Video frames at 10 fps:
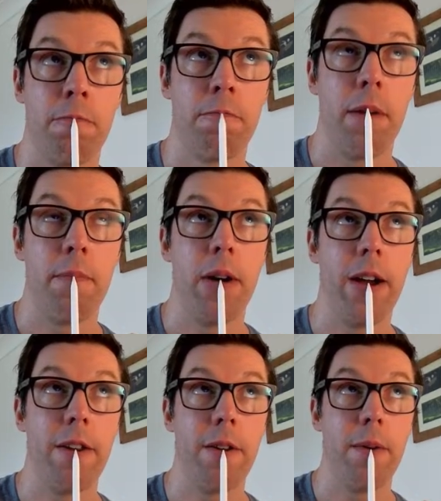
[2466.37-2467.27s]
I
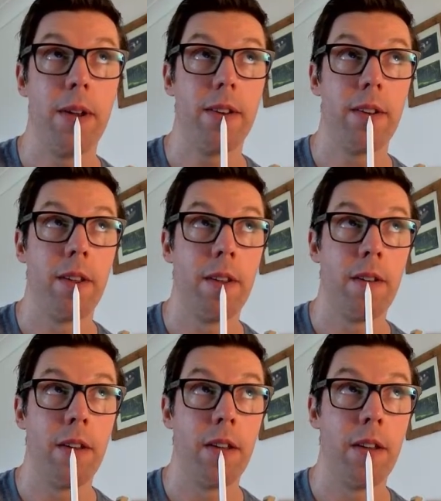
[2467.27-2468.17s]
might do it
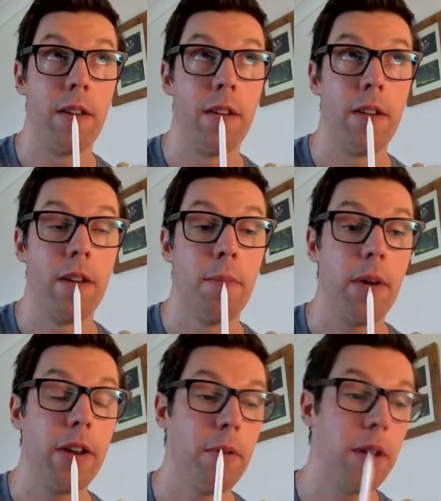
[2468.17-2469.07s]

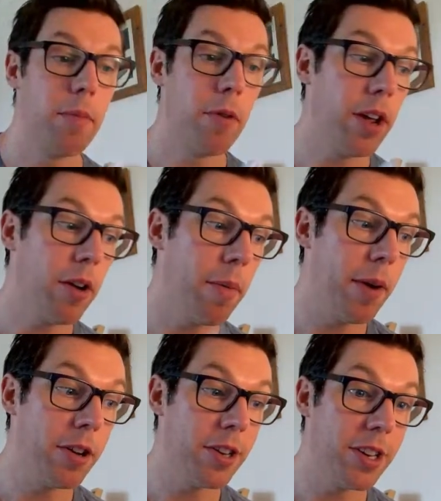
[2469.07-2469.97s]
in the morning, or I
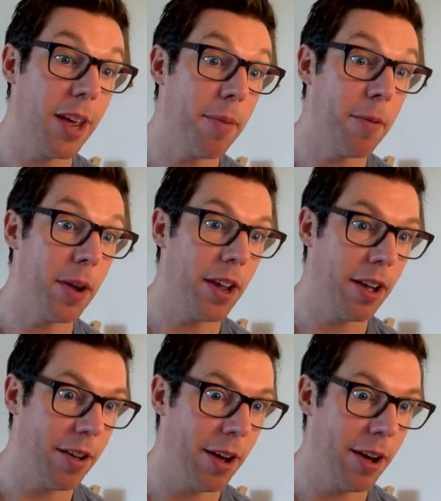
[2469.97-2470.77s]
might just skip a week.